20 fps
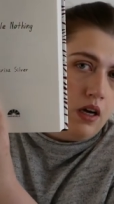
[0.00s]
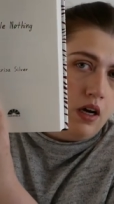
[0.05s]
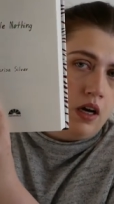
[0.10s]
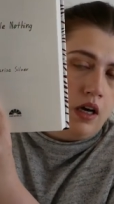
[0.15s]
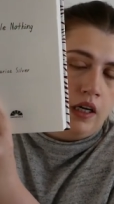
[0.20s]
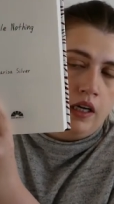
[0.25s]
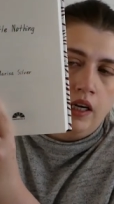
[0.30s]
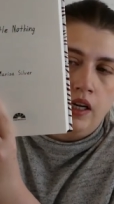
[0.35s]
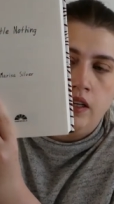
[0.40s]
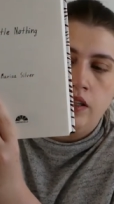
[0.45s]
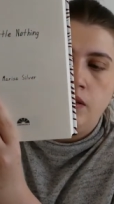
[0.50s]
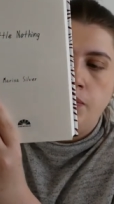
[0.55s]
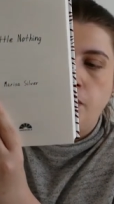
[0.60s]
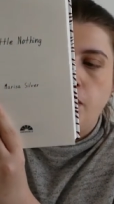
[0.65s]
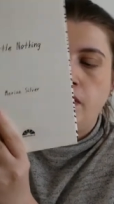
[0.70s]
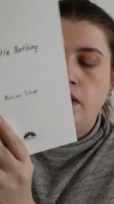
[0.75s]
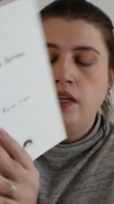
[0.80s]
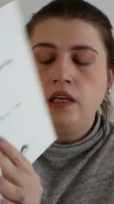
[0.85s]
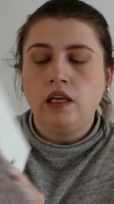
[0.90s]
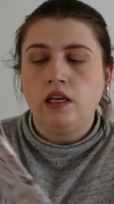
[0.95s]
and I
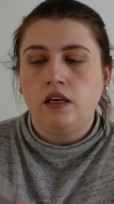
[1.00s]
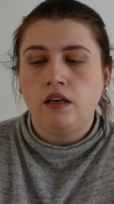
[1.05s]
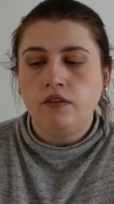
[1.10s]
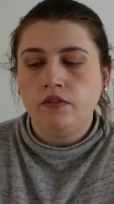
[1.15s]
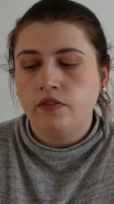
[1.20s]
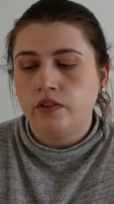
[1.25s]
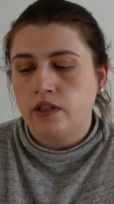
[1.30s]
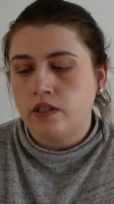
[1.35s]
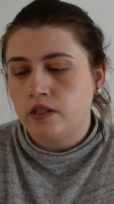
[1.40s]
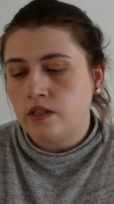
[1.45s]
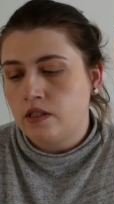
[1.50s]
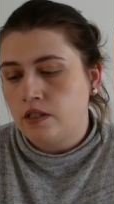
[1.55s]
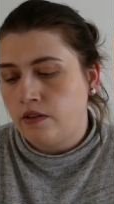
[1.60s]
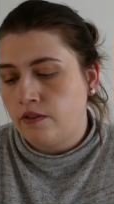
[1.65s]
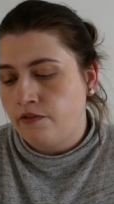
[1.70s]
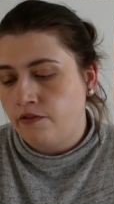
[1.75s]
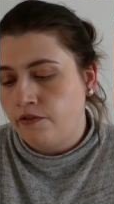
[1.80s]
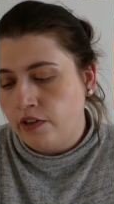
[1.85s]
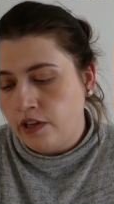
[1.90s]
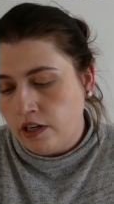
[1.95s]
believe that's the
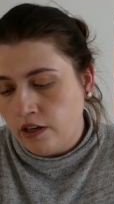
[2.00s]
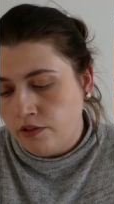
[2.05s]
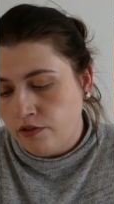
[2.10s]
very